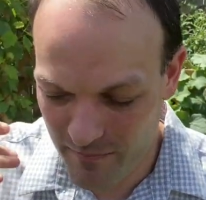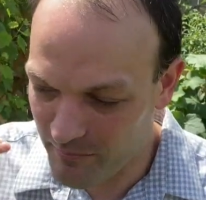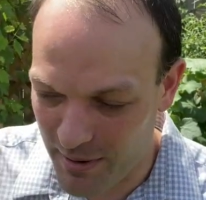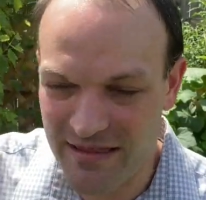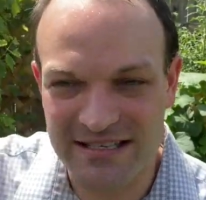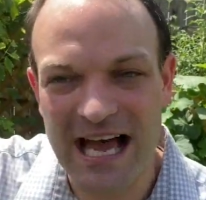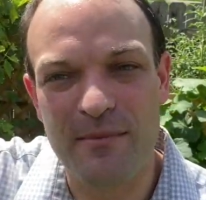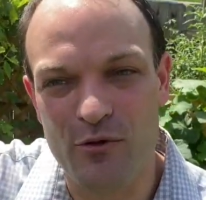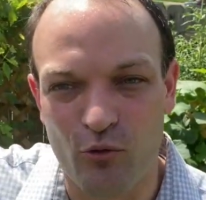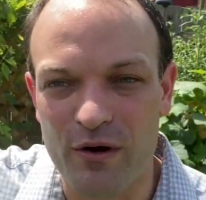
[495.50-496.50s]
by the time
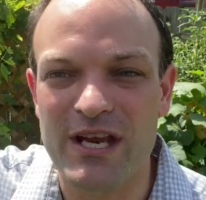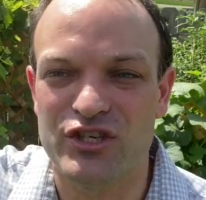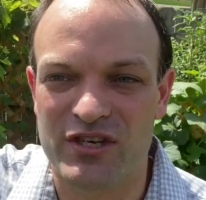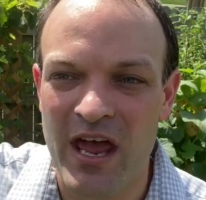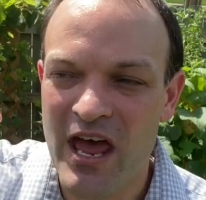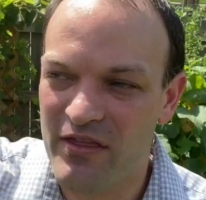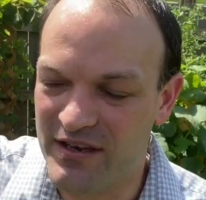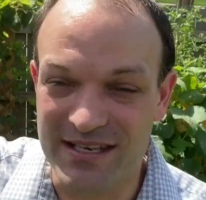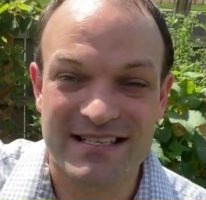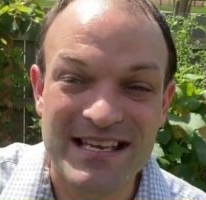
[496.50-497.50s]
it reached the
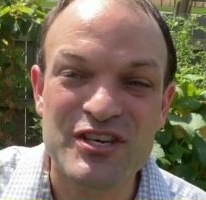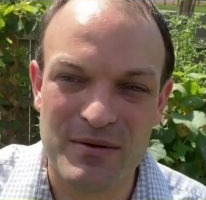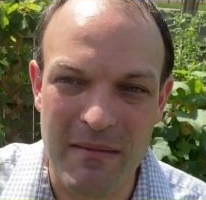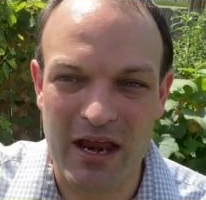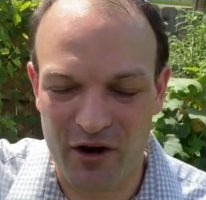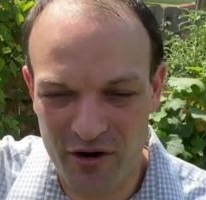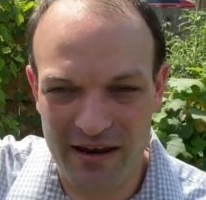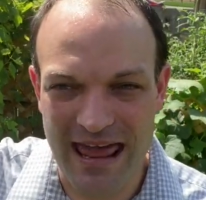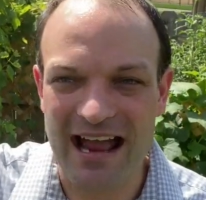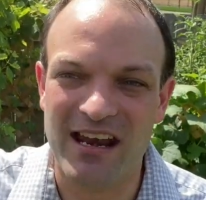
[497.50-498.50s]
decision maker
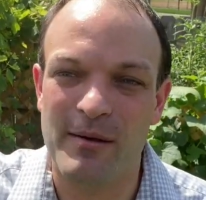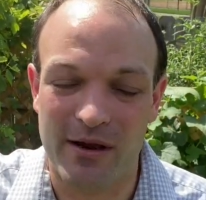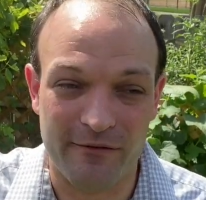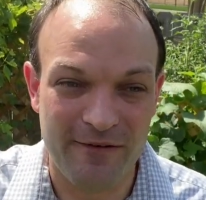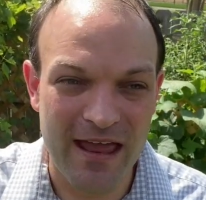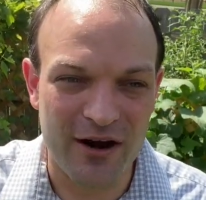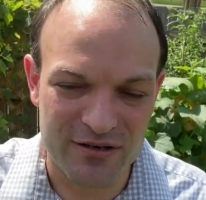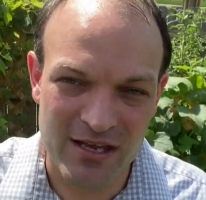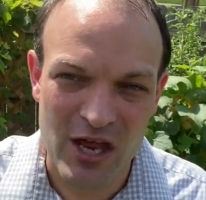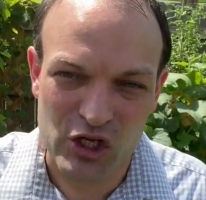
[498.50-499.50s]
in academic
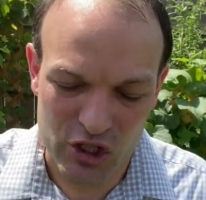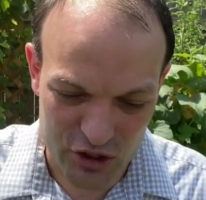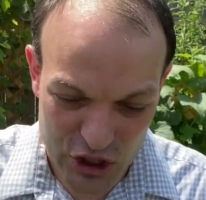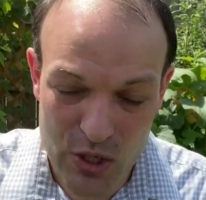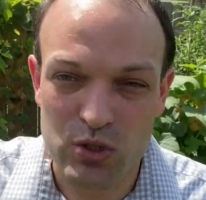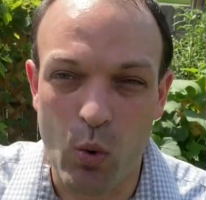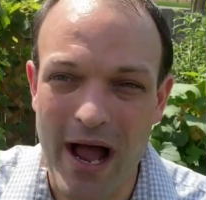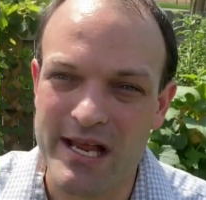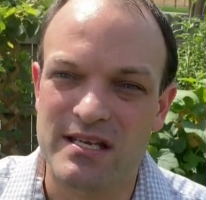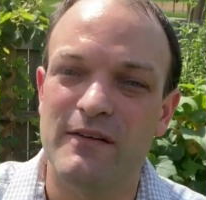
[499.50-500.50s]
affairs, she was
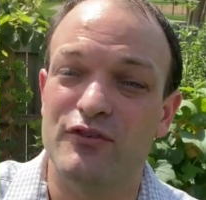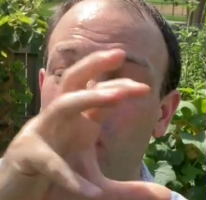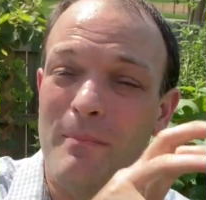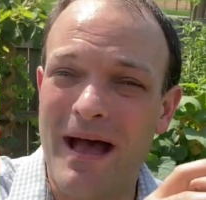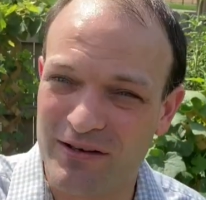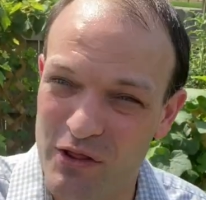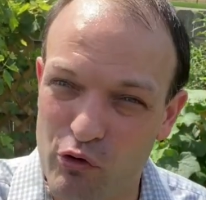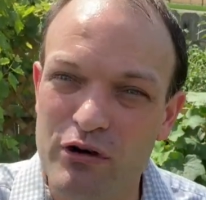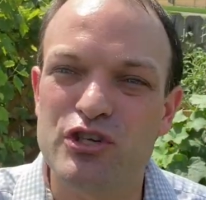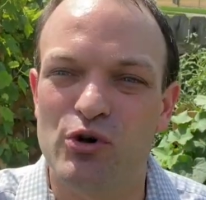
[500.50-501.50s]
wise enough to go back to the
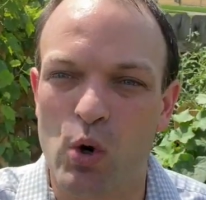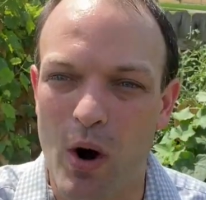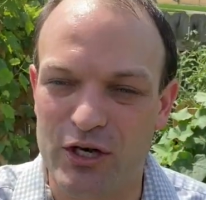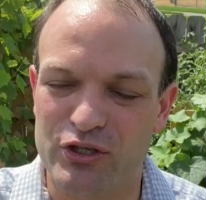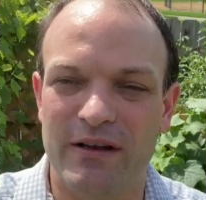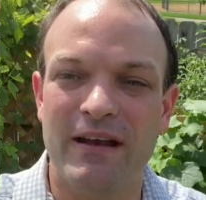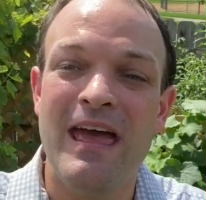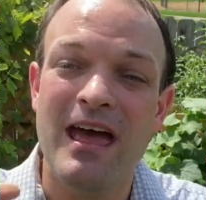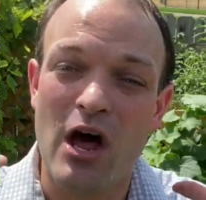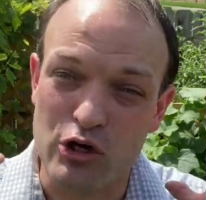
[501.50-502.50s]
original question,
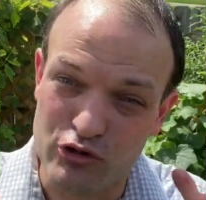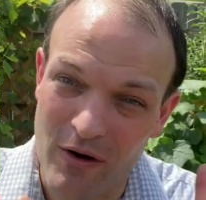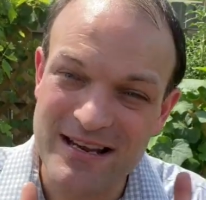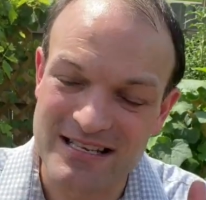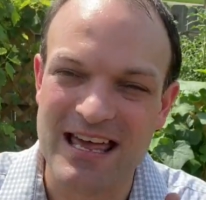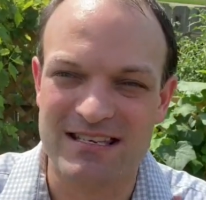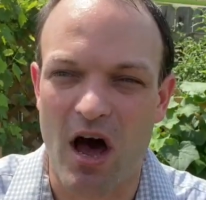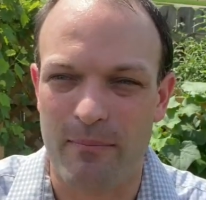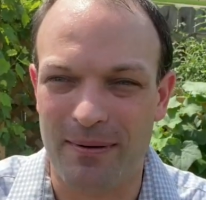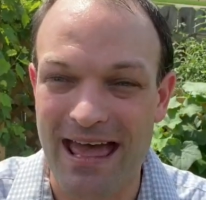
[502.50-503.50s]
address that
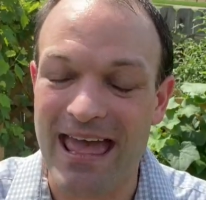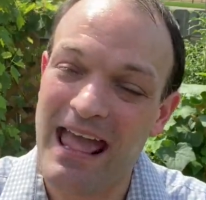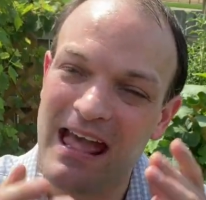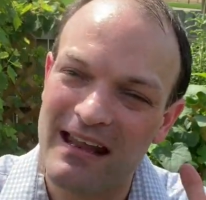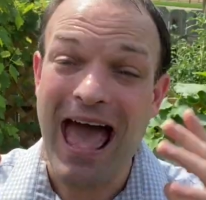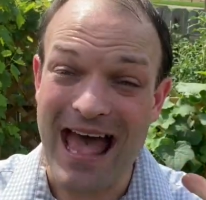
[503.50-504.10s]
topic at hand.